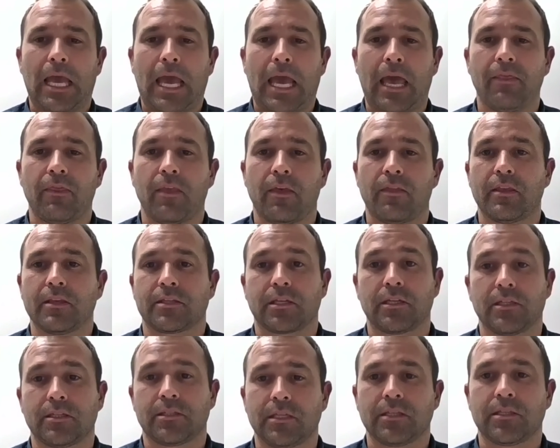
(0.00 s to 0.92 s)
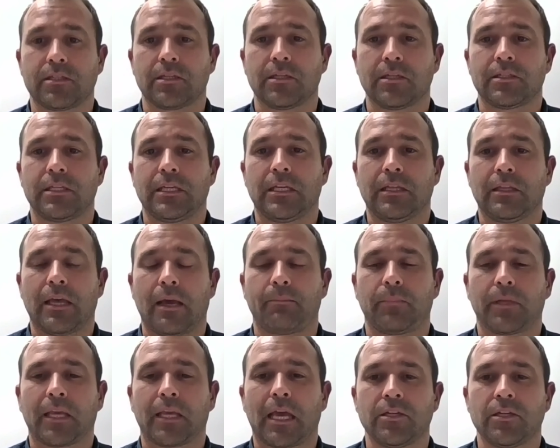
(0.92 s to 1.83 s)
and that there's consistency in the
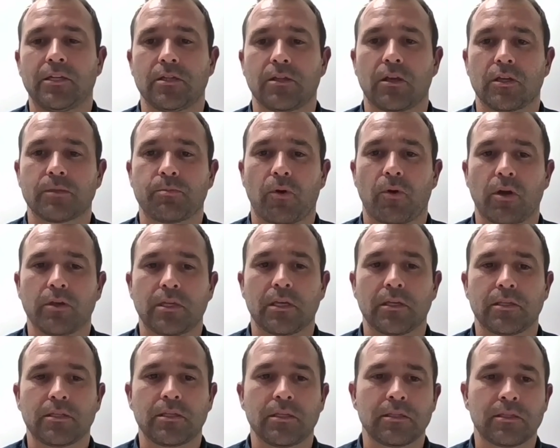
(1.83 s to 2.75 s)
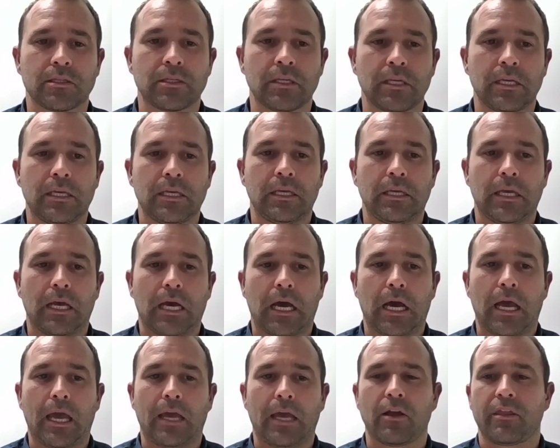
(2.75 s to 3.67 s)
application of those processes.
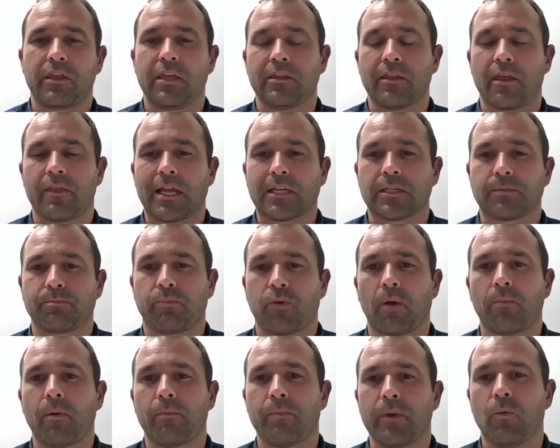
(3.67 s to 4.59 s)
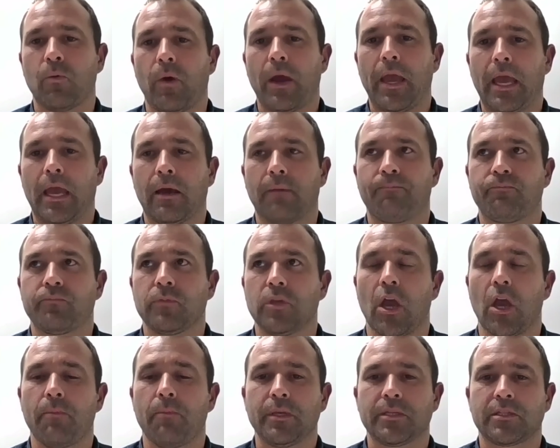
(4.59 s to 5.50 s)
And I think that that's probably where
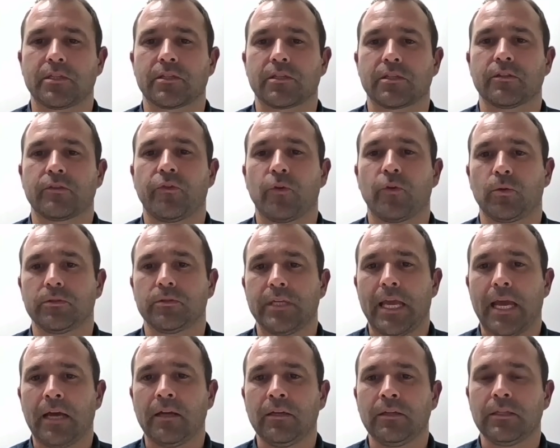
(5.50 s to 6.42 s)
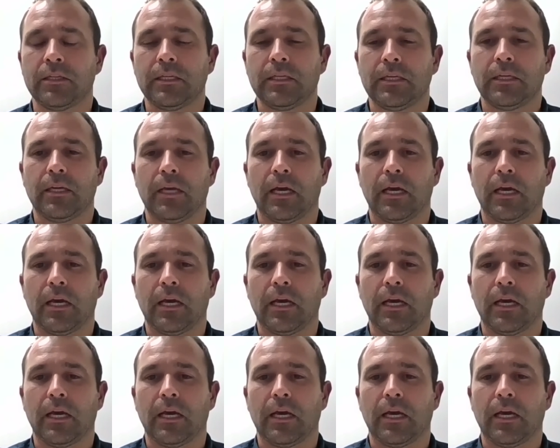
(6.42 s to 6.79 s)
businesses fall down,